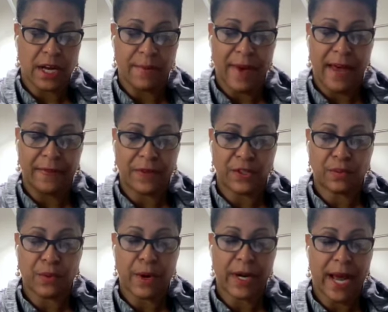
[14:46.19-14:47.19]
At this
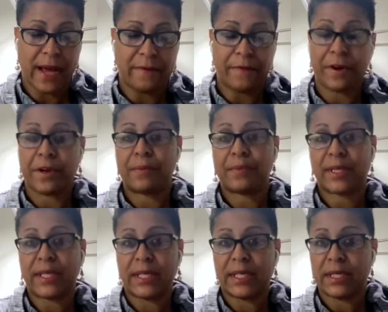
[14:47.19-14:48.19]
point, I am very
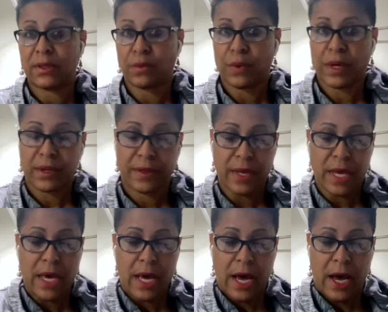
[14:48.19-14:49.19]
pleased with
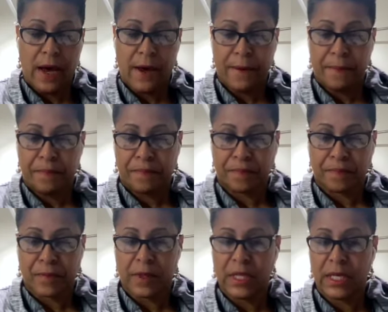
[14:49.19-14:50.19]

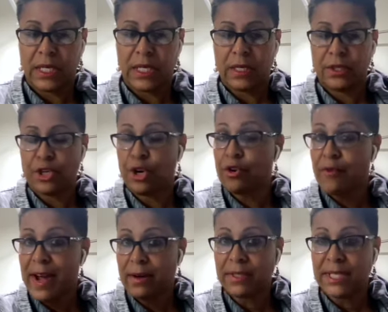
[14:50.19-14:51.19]
the
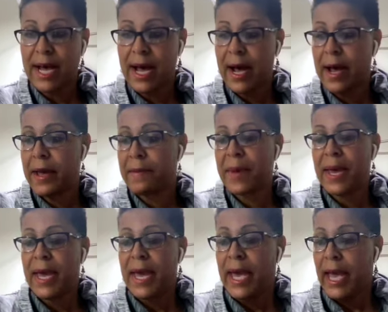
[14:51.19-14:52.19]
turnaround time.
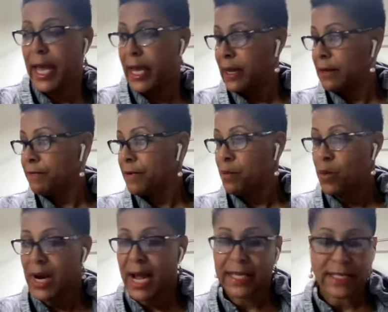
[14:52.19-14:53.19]
And from
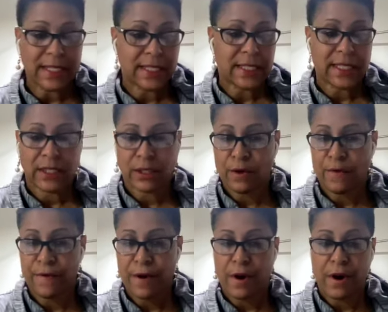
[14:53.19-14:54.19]
what I can see so
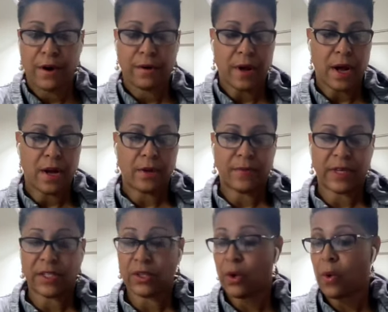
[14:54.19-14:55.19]
far,
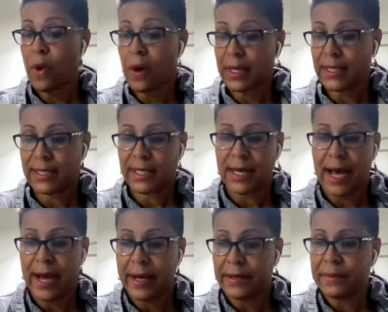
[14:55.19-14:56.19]
these are quality
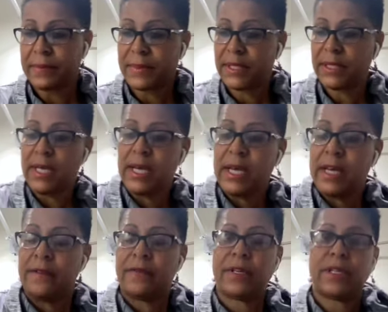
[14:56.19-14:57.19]
items.
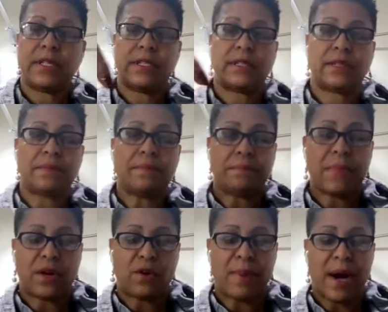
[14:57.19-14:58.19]
These
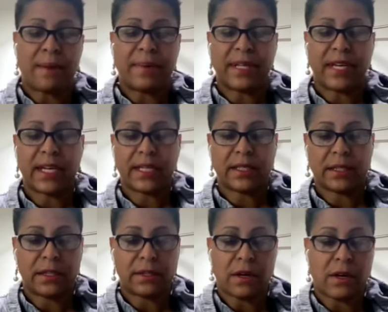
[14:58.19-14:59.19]
metal bobbin
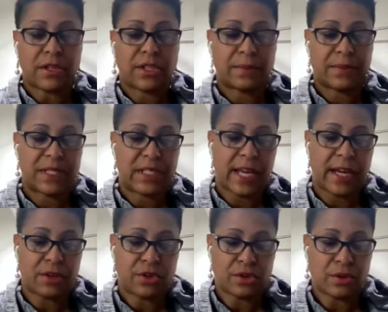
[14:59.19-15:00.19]
cases are
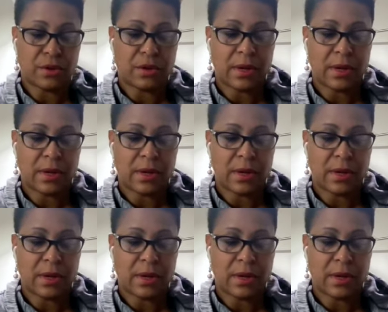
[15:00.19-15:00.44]
substantial.